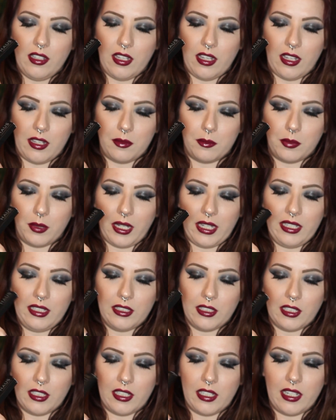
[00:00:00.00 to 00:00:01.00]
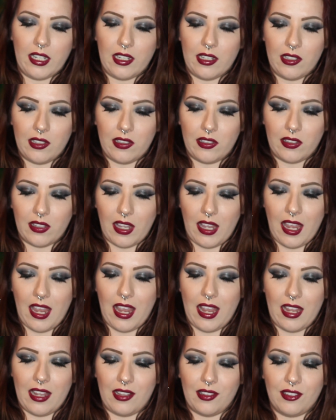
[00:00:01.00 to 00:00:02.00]
And Biker is
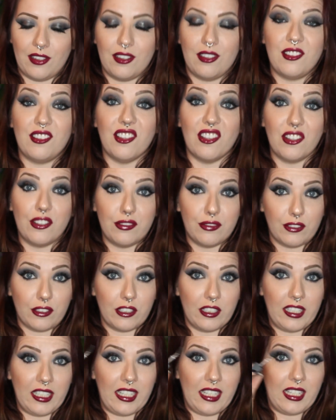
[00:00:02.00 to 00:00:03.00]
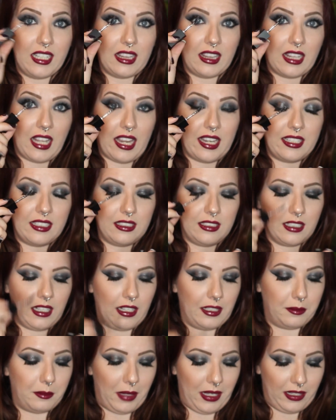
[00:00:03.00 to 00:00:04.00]
a silvery light
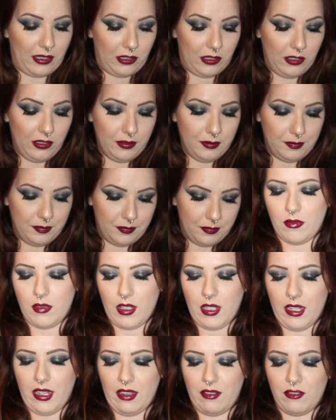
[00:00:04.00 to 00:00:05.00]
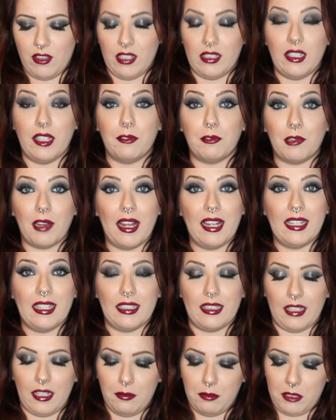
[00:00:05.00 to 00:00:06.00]
gunmetal. I have the
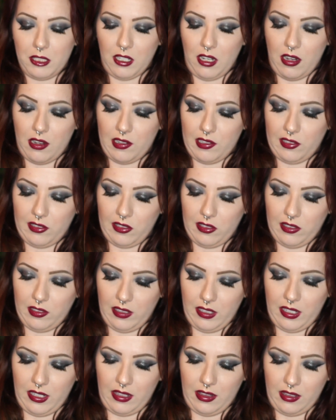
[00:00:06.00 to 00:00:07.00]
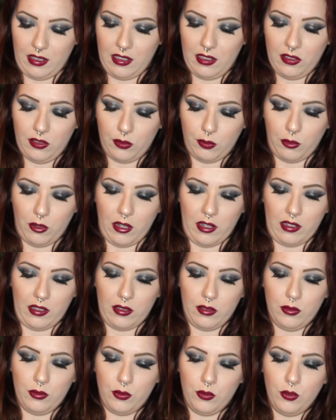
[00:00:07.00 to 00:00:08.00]
Laurette lip gloss. And this one,
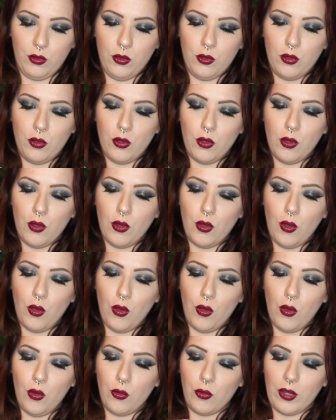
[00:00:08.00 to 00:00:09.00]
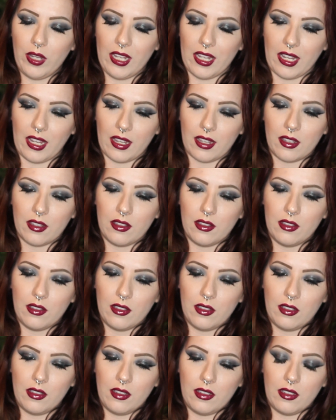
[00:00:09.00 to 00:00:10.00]
woo-wee!
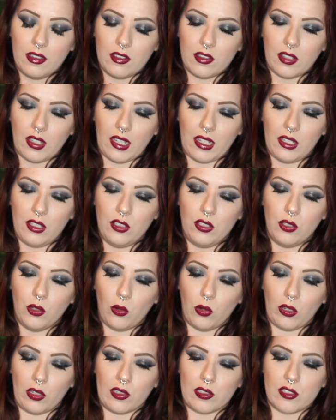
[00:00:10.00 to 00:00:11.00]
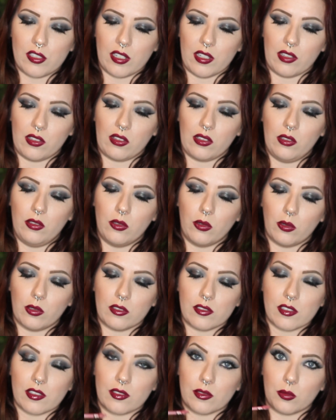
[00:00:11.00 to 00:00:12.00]
It's a gorgeous,
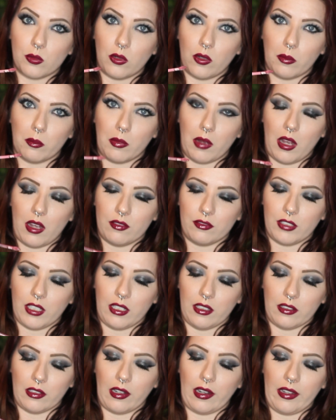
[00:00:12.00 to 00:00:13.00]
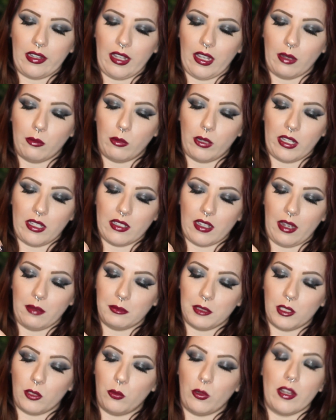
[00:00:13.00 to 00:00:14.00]
gorgeous warm mauve color. I can't wait. I'm
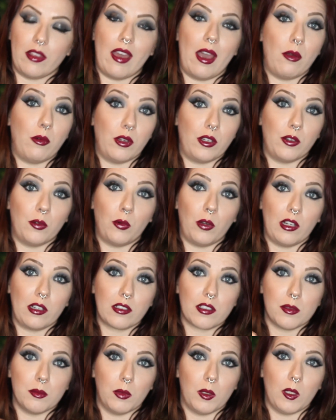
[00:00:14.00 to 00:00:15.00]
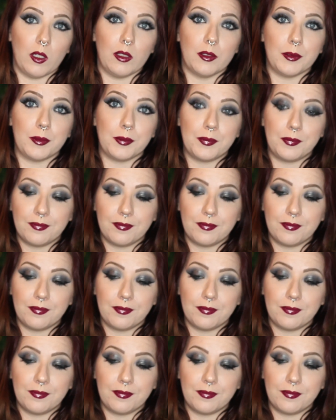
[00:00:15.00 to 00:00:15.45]
going to wear that one to work tomorrow.